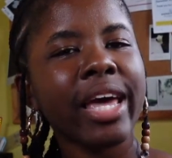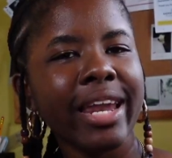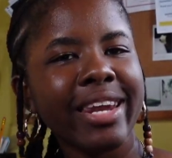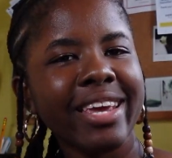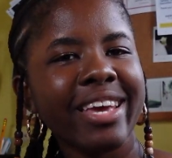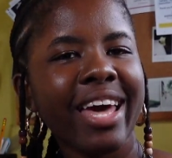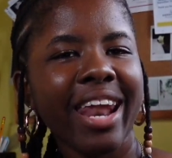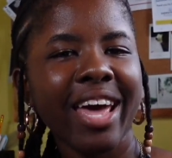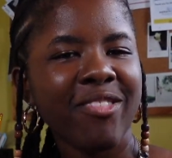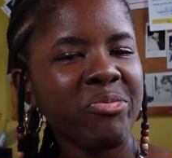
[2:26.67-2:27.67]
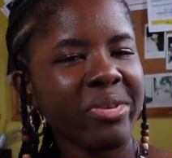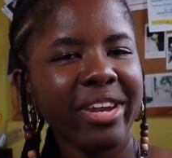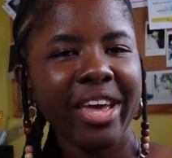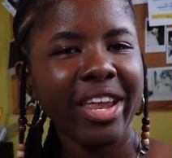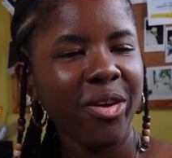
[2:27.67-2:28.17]
ending and I haven't
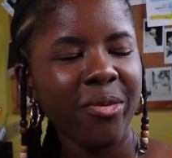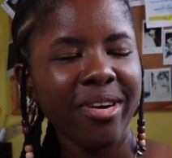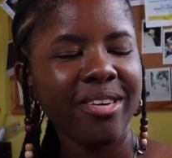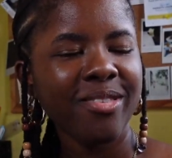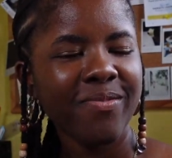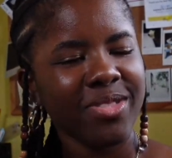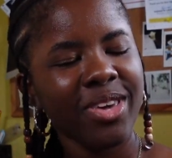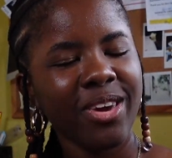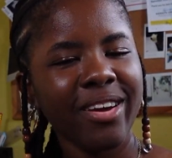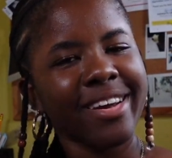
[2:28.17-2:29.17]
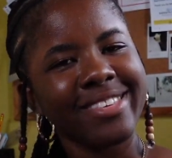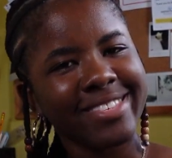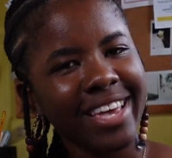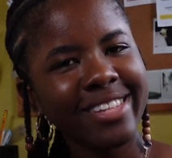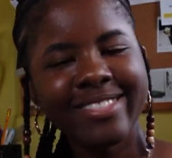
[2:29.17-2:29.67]
been anywhere for the year
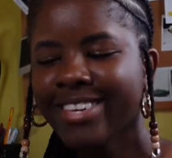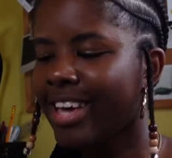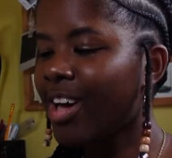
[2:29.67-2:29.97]
as yet.